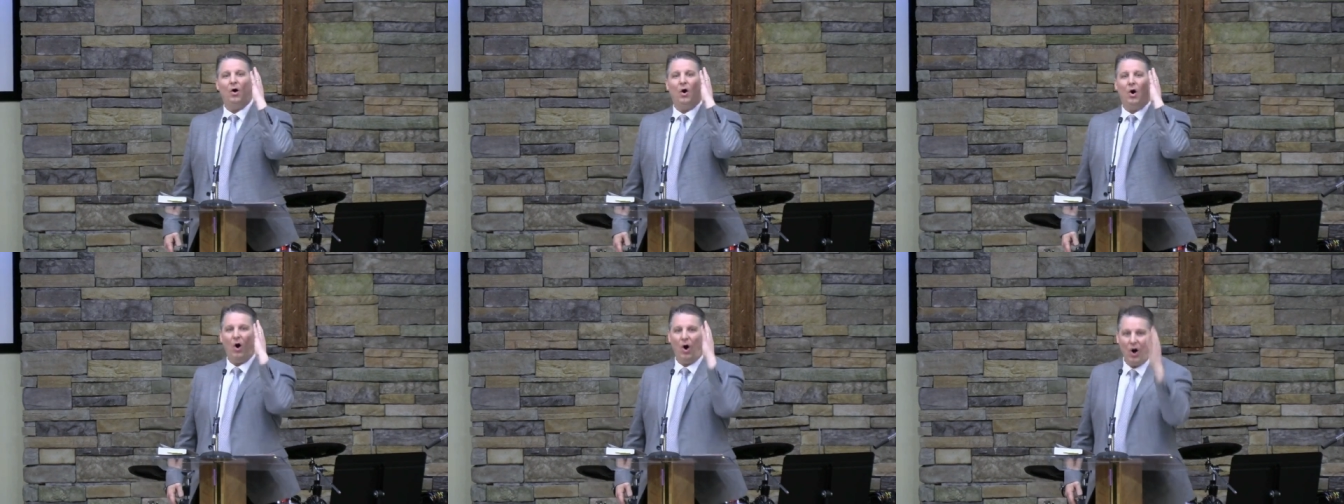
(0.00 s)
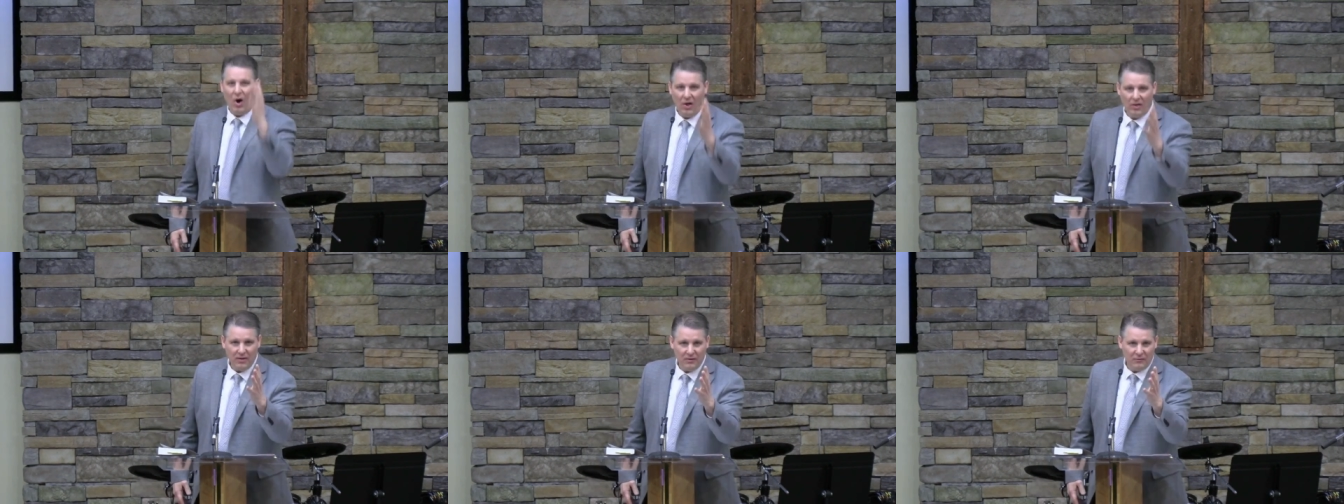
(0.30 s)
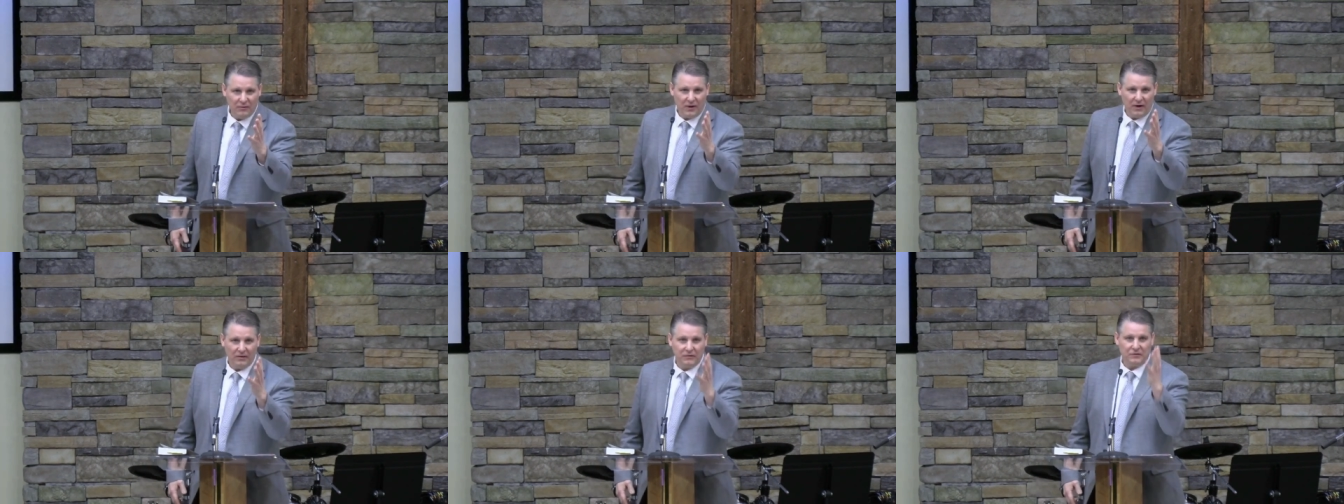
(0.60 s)
all
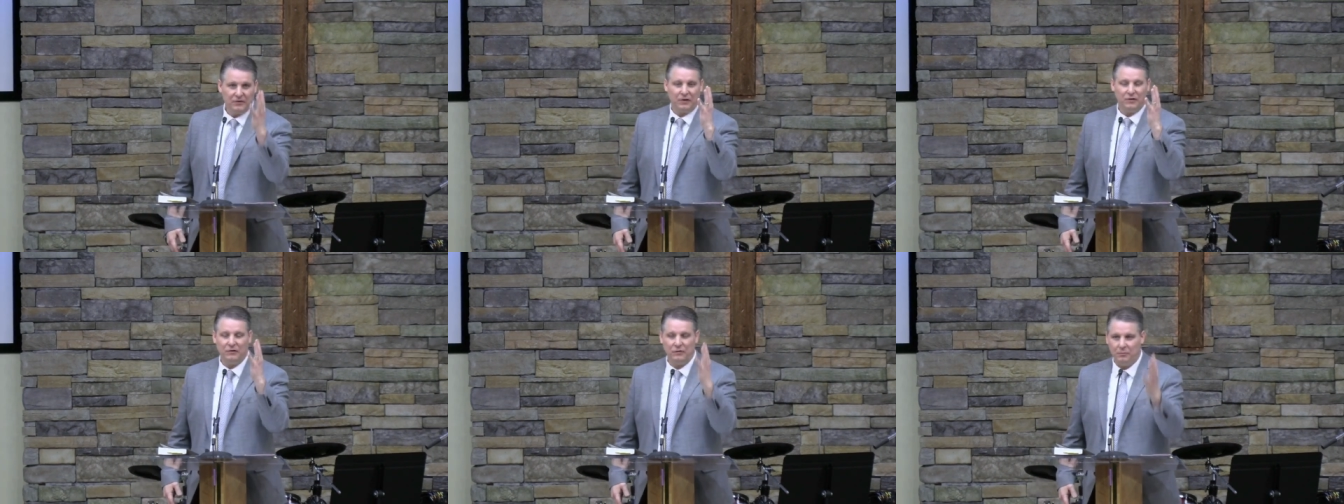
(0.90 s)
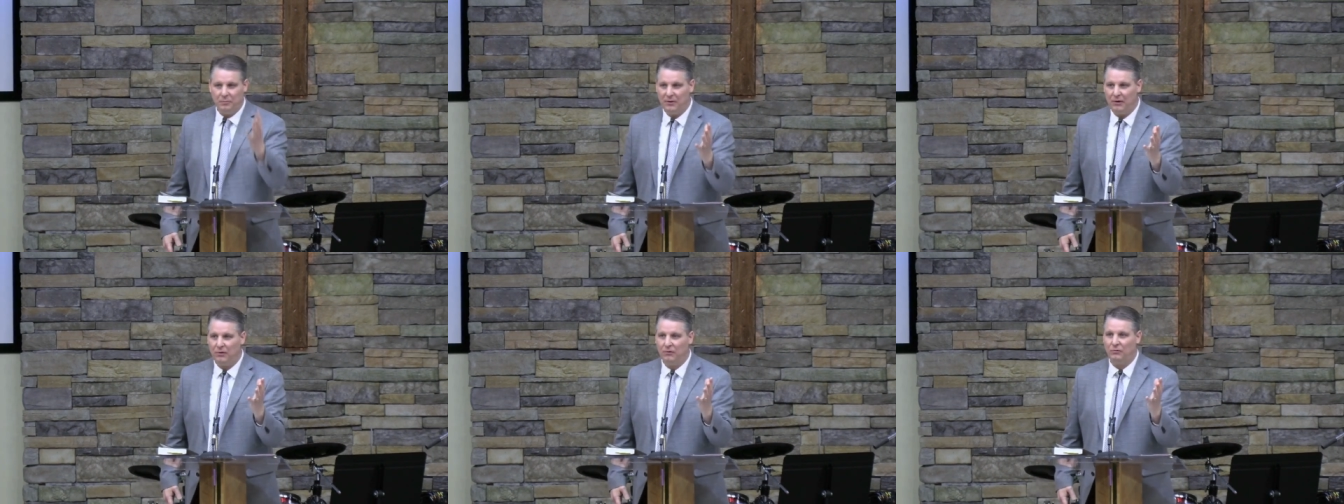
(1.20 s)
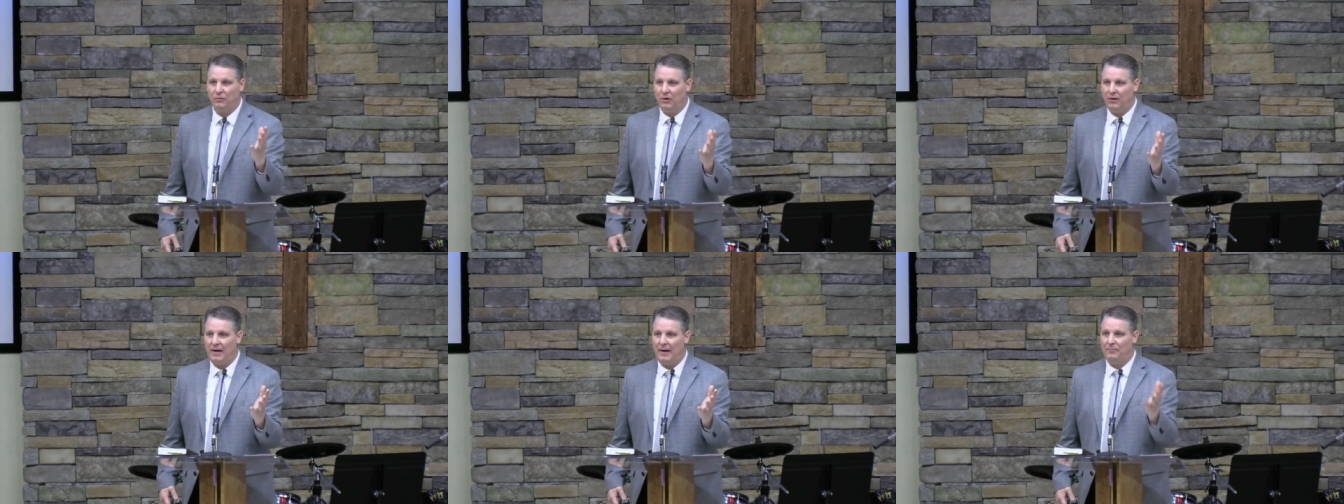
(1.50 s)
of us are
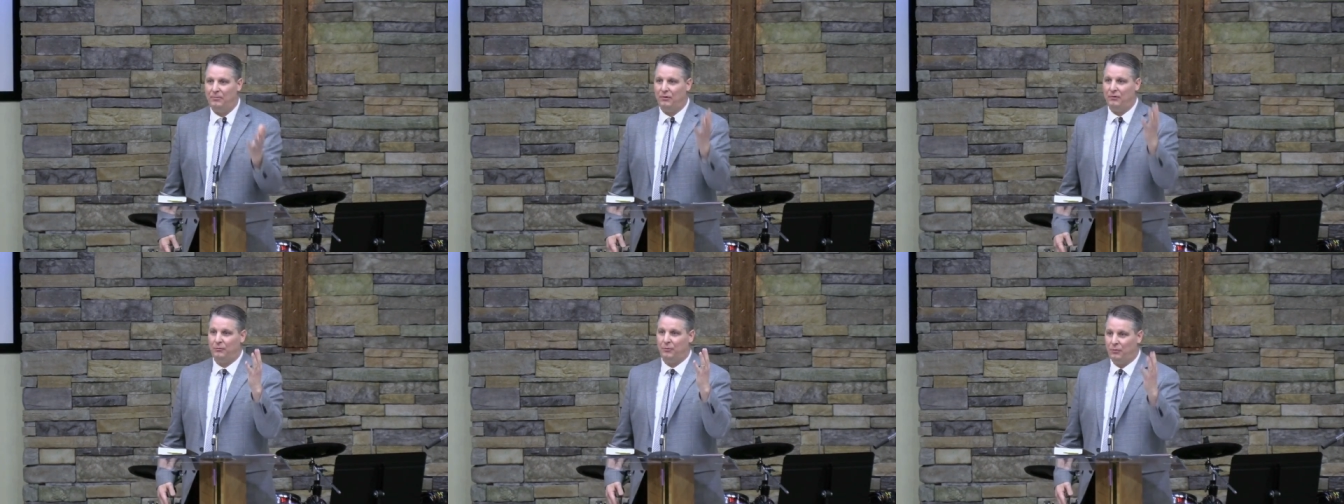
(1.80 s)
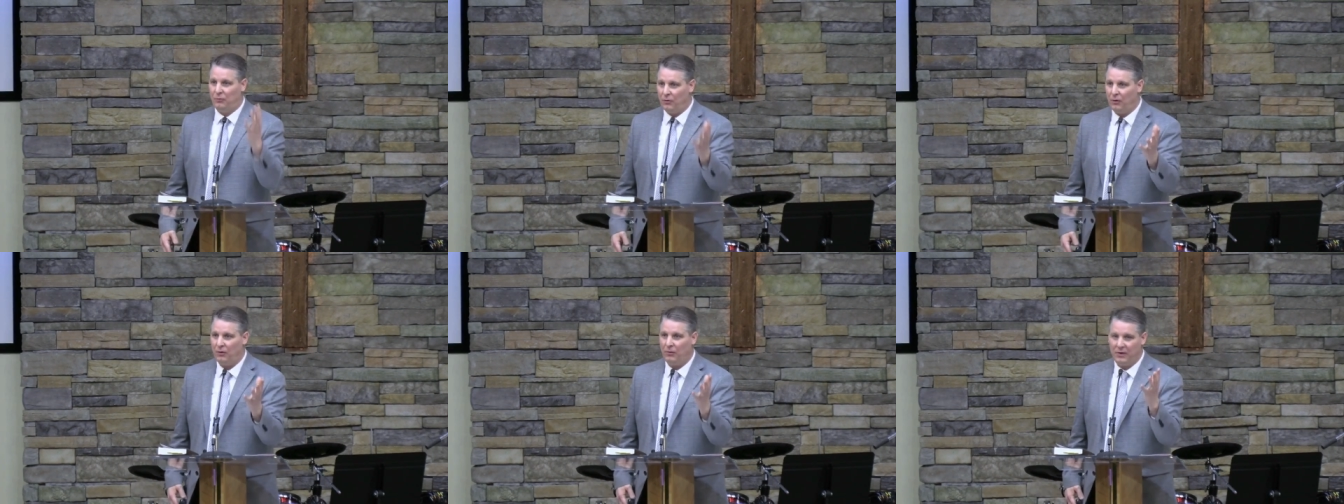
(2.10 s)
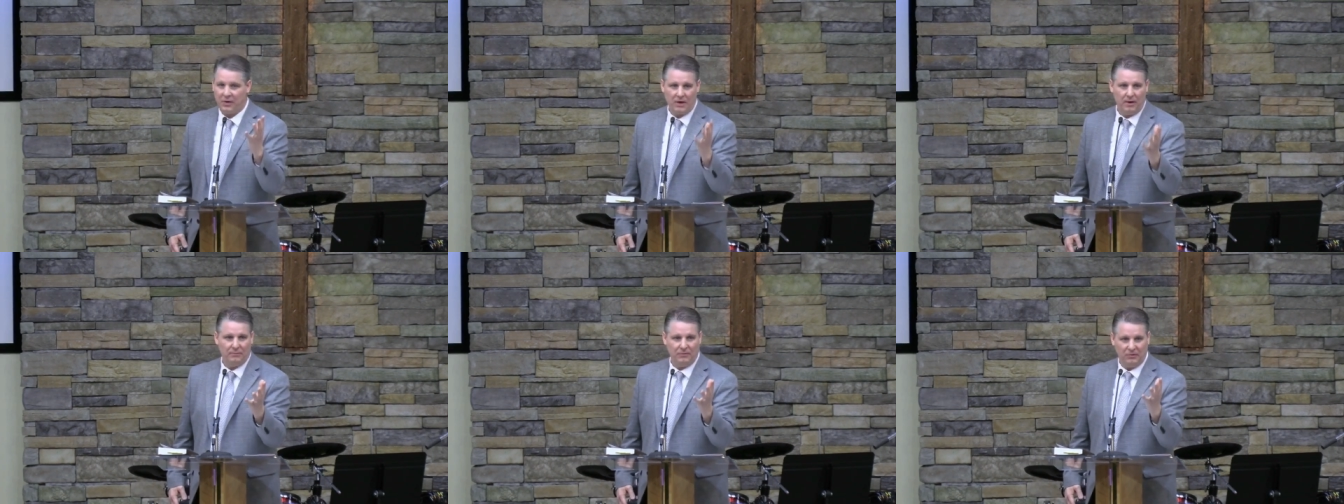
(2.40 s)
spiritual lepers before we come